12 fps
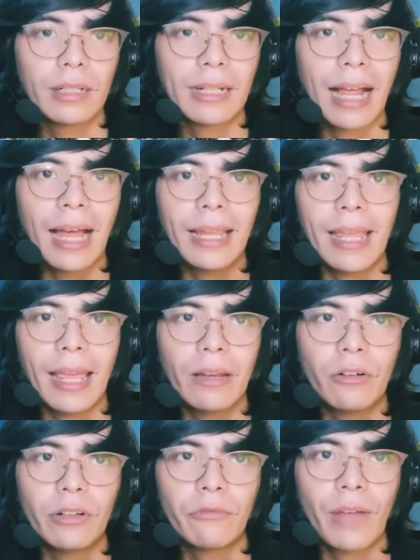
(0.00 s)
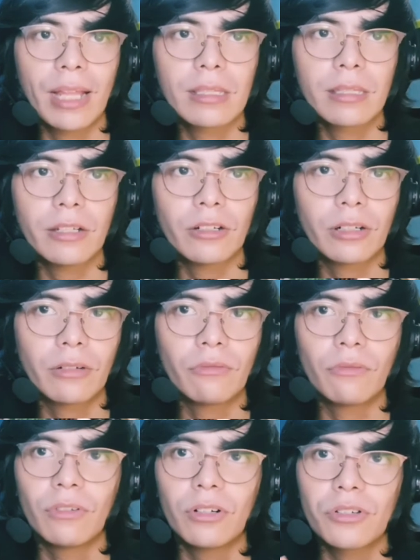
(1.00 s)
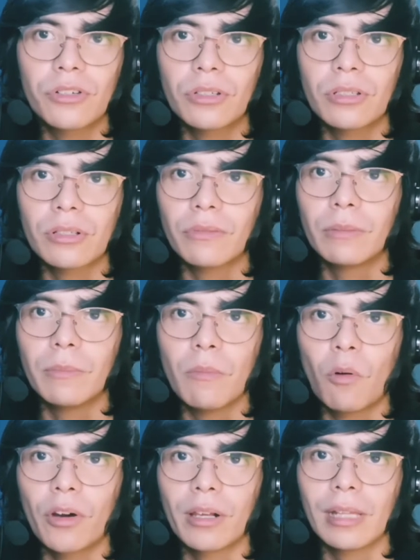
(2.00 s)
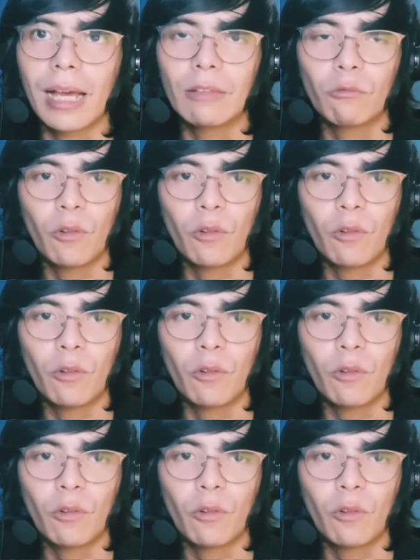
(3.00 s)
high-end or the fancier versions of the memorial lot,